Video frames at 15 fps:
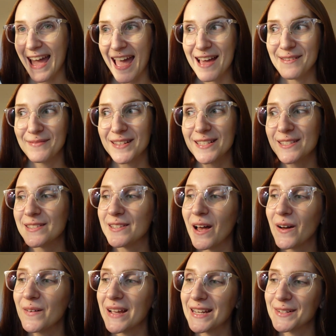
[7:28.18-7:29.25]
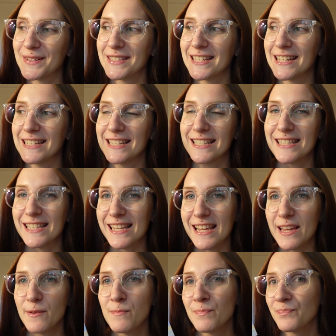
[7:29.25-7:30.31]
am so interested to
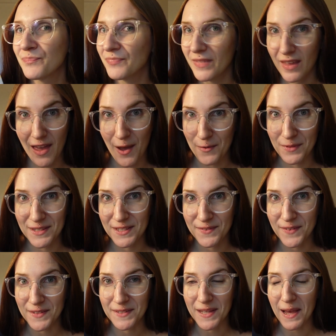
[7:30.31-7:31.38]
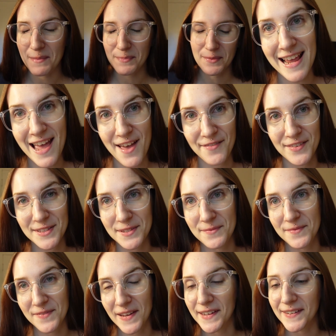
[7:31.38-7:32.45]
see how this fills up. I have
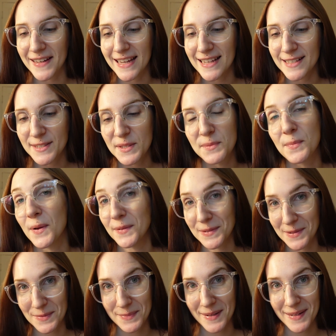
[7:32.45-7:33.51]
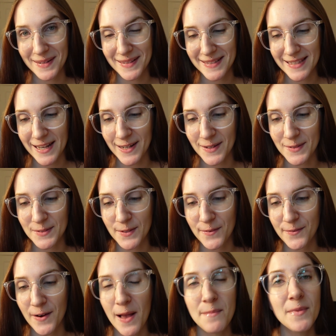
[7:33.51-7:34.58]
some very small notebooks that are also
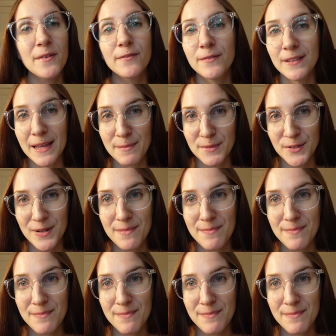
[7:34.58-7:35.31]
from Flame Tree